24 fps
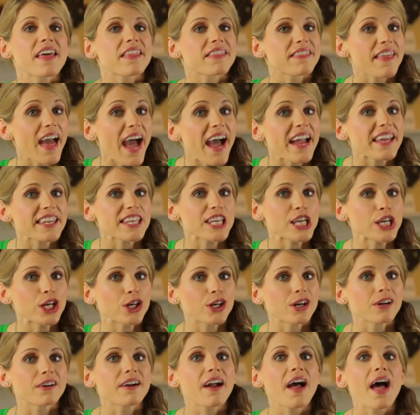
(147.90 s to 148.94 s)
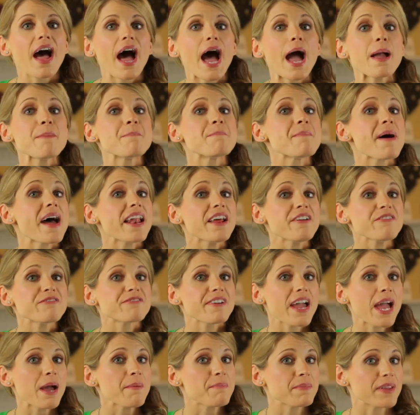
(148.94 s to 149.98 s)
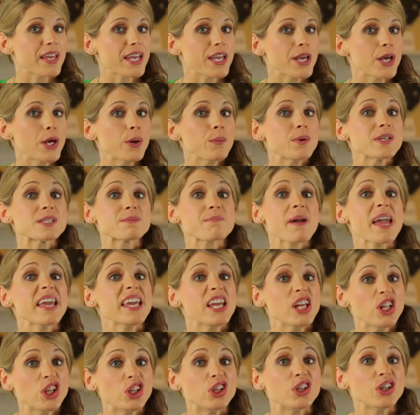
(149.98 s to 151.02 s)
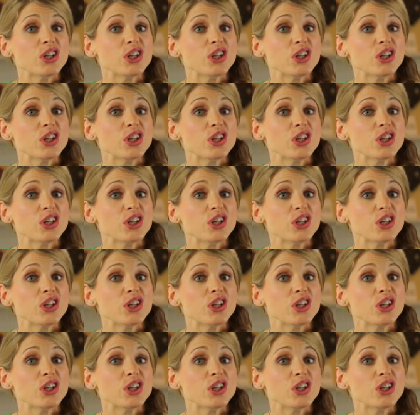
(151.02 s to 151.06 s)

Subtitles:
That year, I met a family who was making